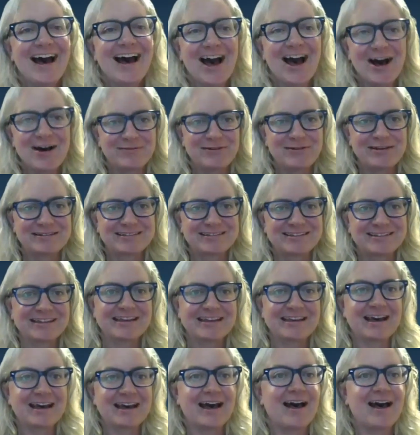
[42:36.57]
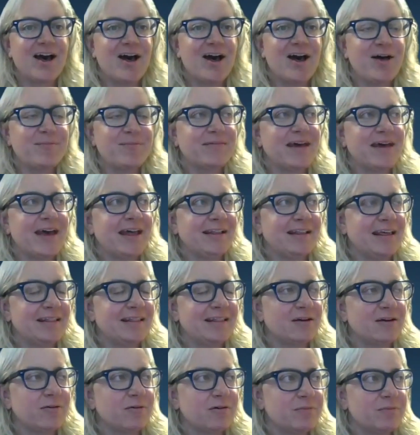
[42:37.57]
obviously,
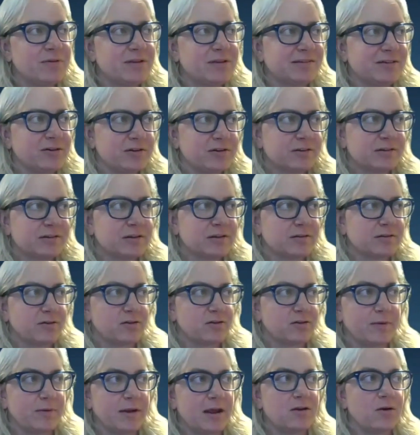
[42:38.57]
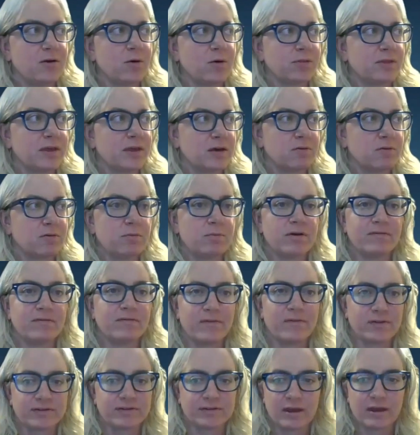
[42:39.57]
and there would be serious concerns, but I don't think it would be a
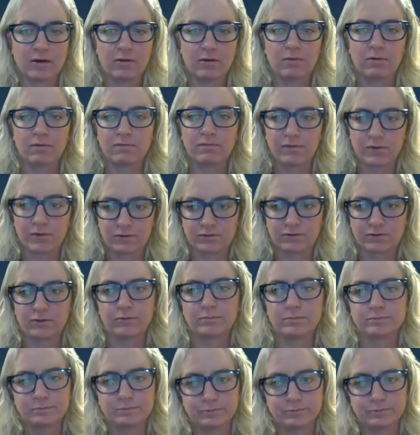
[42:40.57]
full-scale reversal.